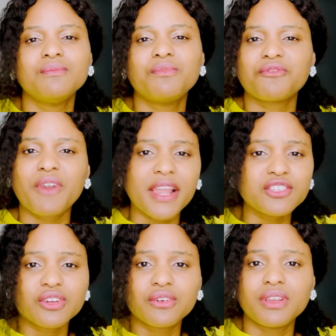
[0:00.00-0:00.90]

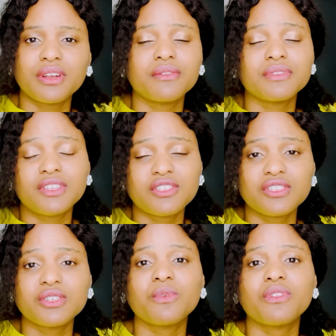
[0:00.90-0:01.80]
fracture in her
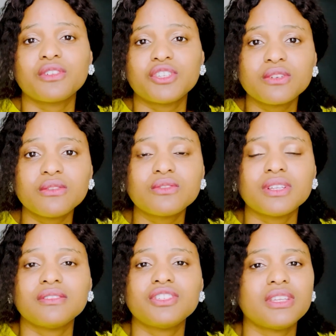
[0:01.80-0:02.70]
relationship with her
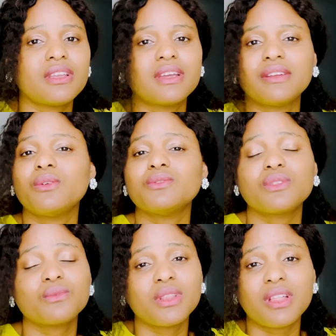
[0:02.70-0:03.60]
children, she kind of goes
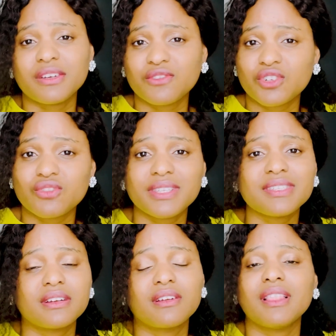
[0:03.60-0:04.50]
through a lot of
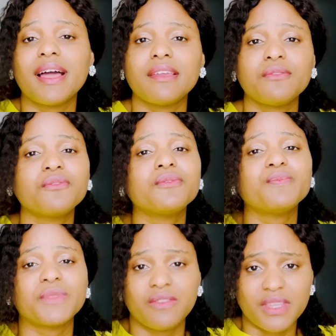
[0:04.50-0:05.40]
stress in her life
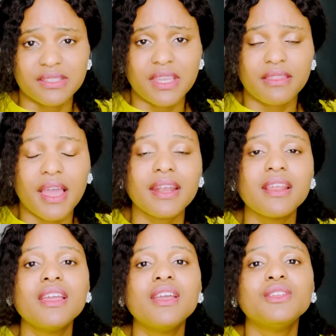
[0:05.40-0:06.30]
and things like that.
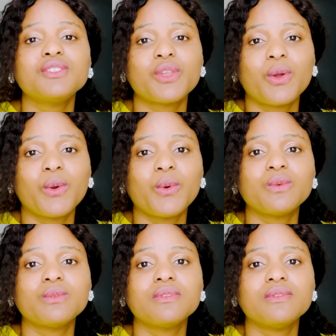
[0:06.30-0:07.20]

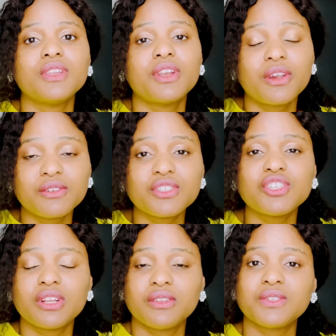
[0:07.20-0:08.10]
So the nurse,
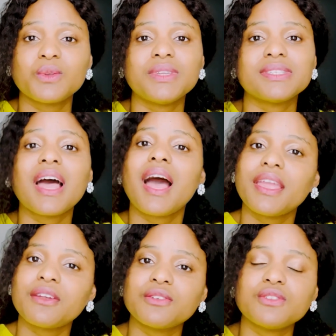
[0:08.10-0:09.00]
Chinonso, is
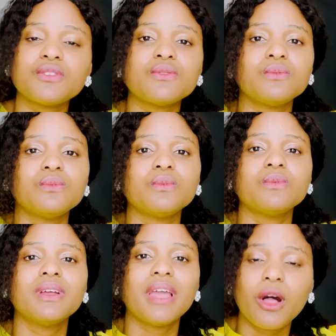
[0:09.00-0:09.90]
hired to
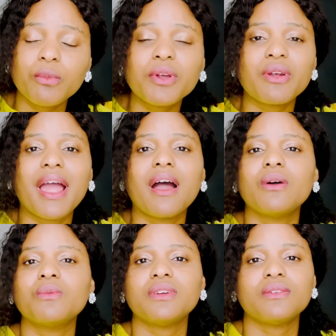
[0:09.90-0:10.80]
help her
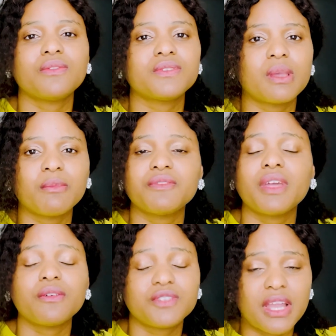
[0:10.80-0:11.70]
out with some of the
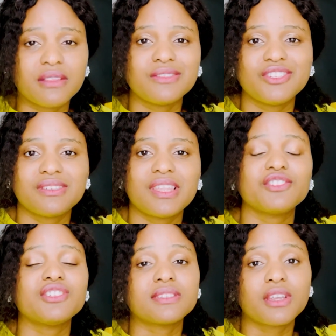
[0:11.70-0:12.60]
health challenges
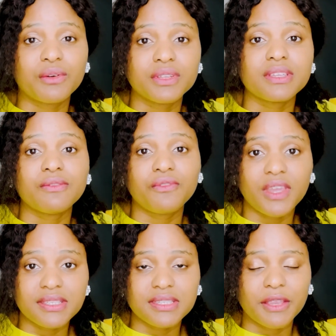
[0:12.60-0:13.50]
that she's currently
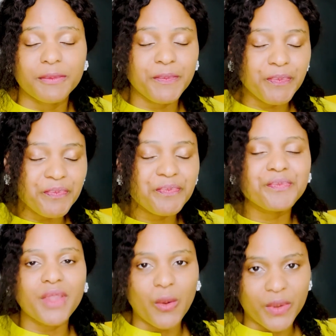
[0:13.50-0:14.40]
facing.
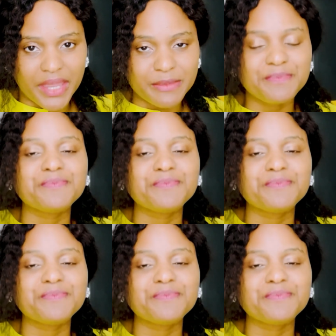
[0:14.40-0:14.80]
Okay,